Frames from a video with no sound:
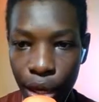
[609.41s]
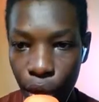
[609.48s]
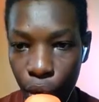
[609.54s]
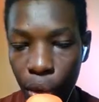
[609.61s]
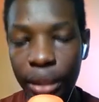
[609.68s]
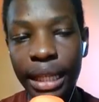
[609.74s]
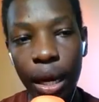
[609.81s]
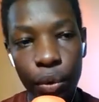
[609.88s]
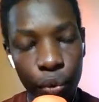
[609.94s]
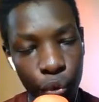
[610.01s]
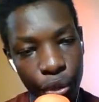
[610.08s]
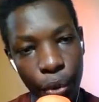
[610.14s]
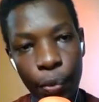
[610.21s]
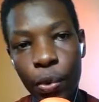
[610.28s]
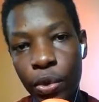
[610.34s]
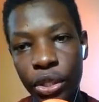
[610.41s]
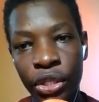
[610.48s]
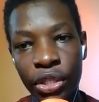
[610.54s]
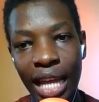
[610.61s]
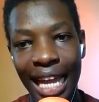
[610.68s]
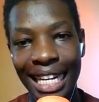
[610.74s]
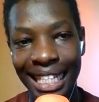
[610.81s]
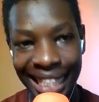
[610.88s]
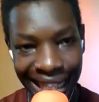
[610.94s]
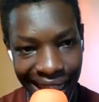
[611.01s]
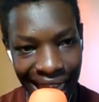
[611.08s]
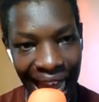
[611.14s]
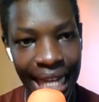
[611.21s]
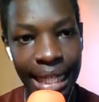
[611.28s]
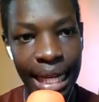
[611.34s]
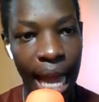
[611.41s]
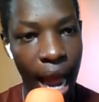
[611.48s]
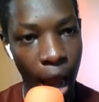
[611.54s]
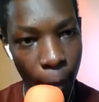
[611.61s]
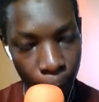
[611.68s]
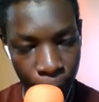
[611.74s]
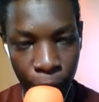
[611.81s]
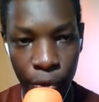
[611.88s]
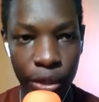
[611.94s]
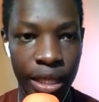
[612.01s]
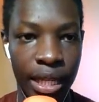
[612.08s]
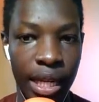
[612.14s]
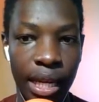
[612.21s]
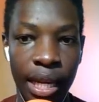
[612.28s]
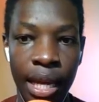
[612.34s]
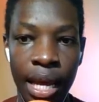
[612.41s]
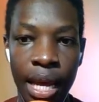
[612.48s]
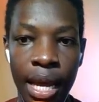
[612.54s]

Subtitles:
go down to the roots and start uprooting